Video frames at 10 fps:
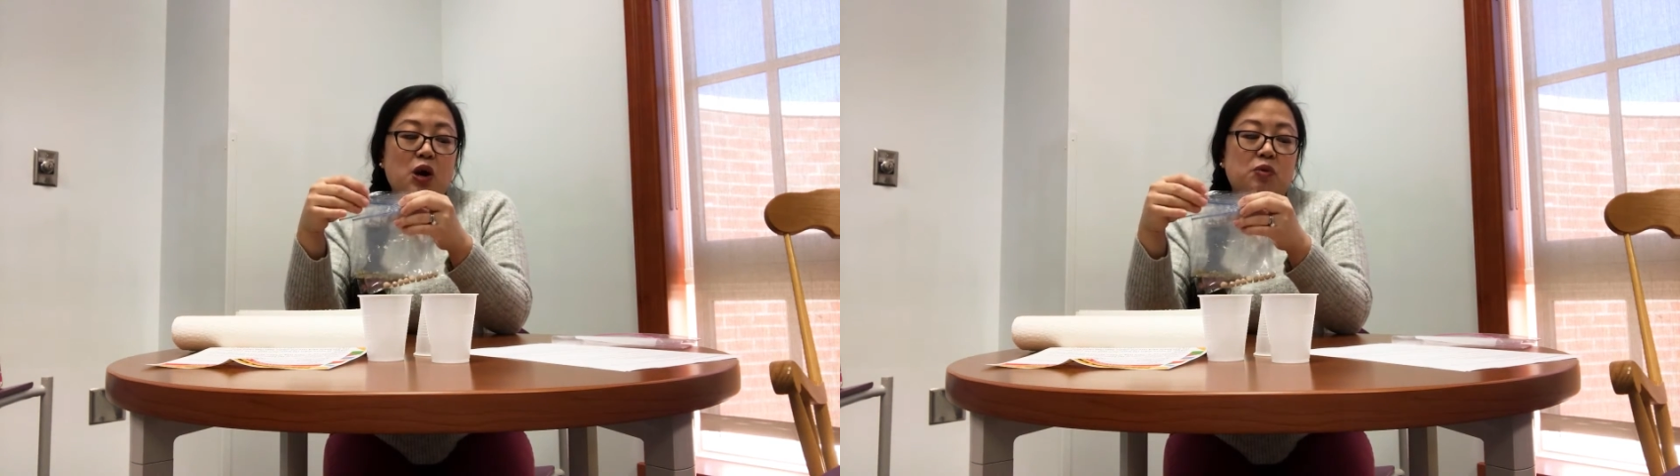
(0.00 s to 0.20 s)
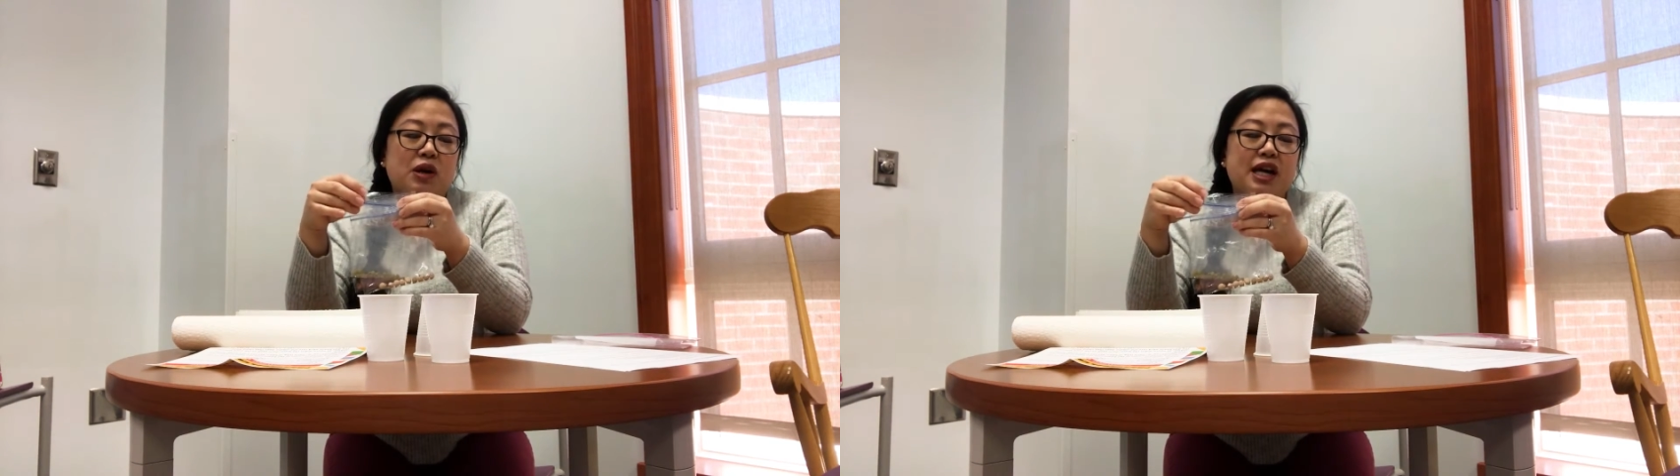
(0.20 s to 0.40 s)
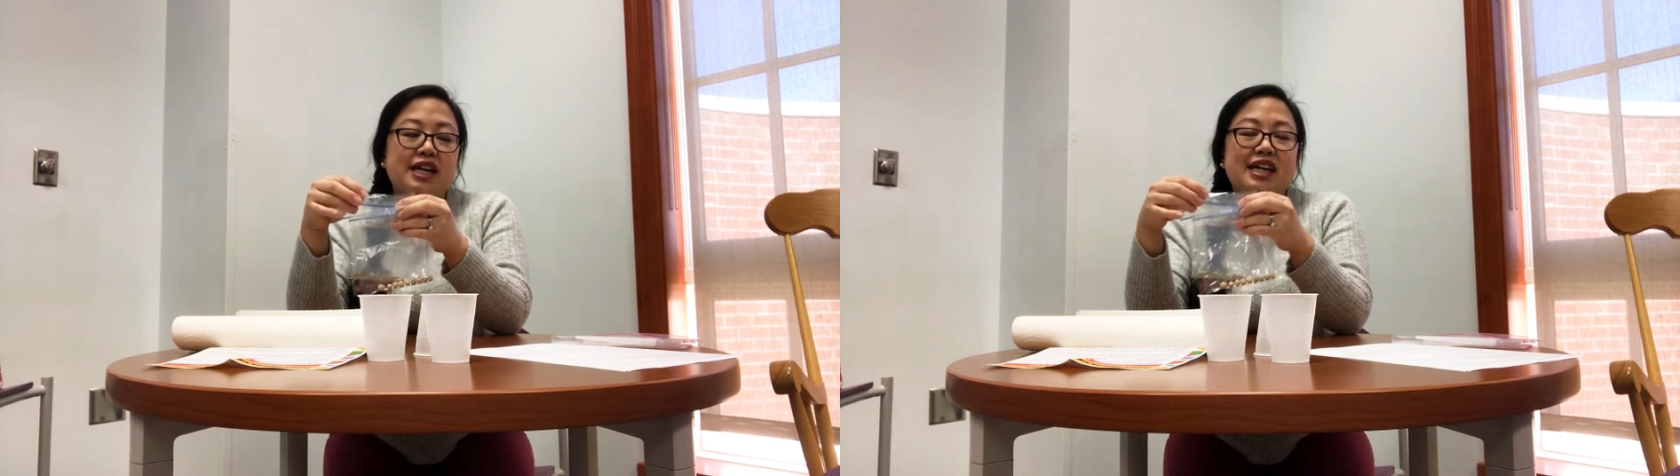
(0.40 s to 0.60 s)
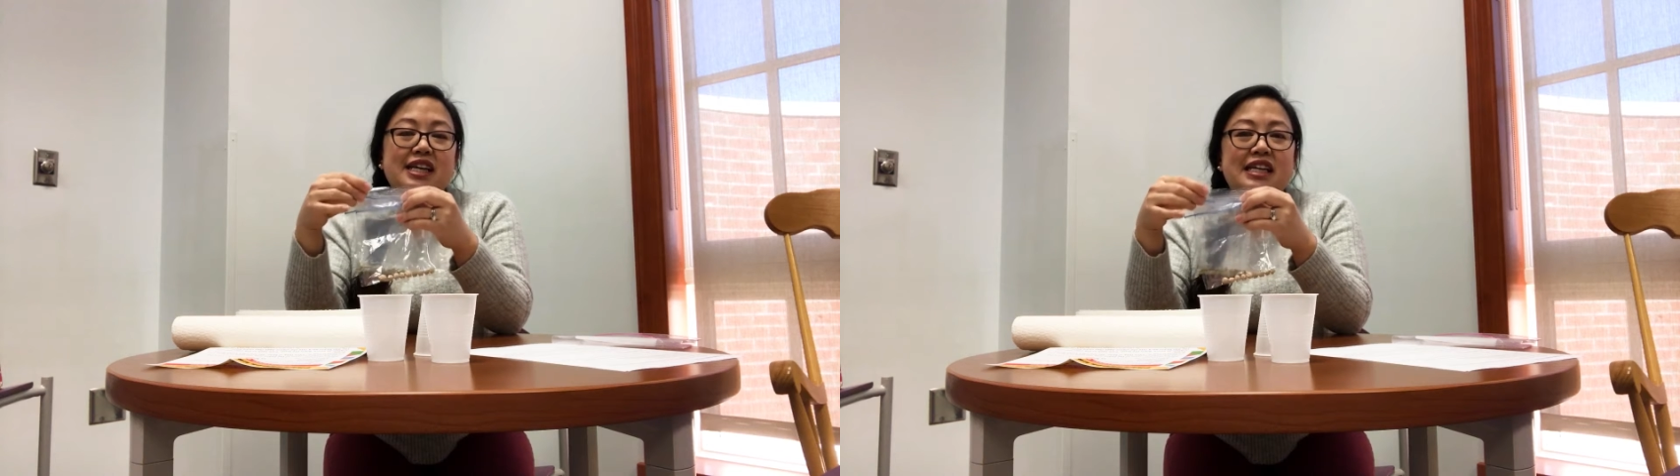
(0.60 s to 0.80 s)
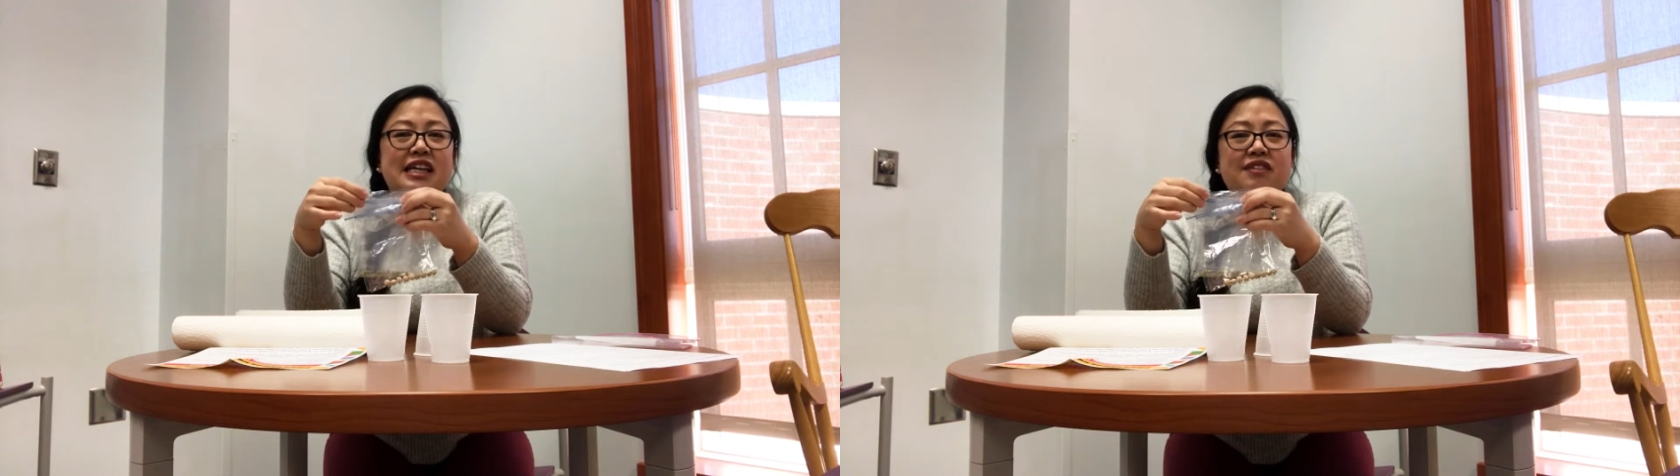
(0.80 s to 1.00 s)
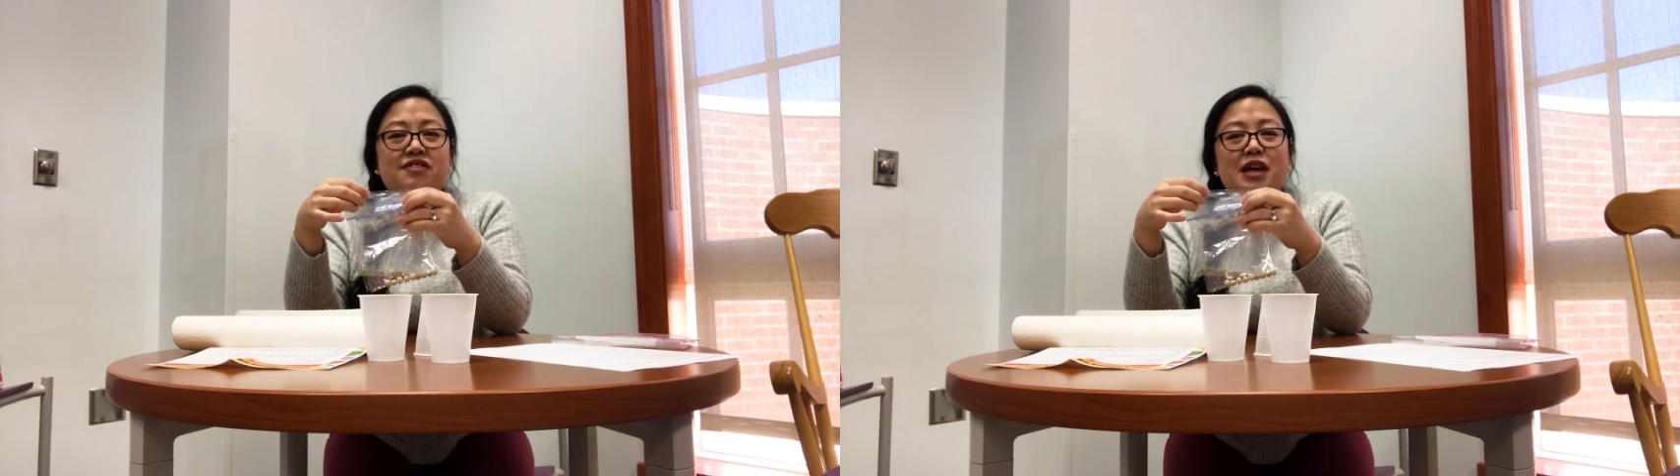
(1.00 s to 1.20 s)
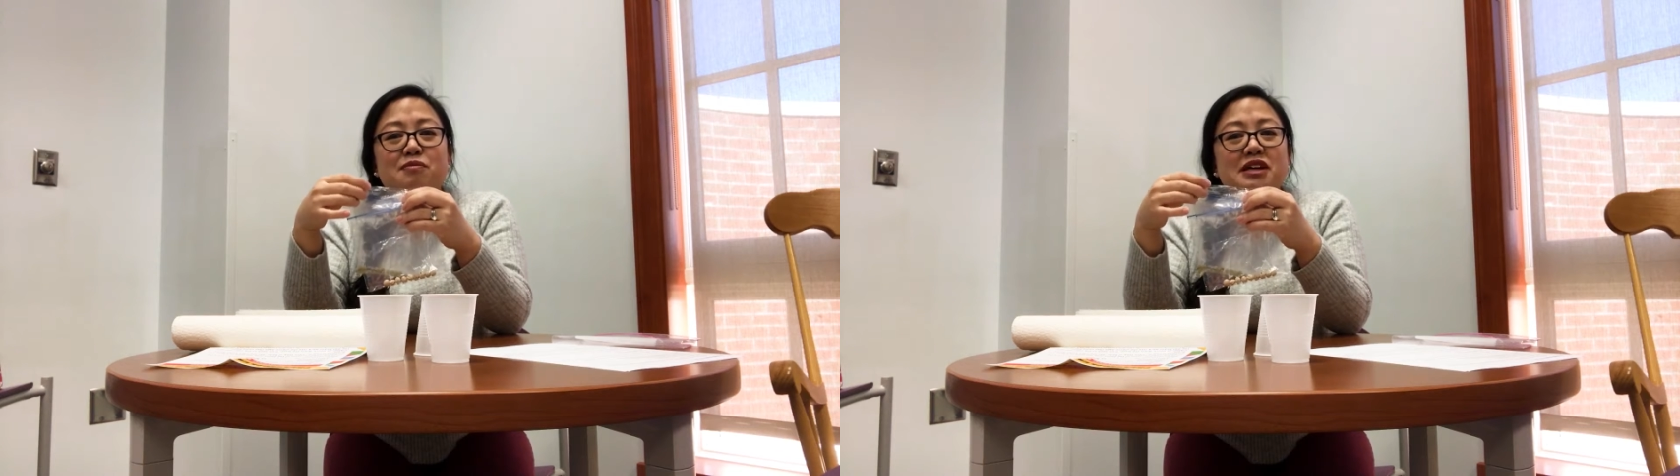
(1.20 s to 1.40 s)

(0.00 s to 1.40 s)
we're going to give them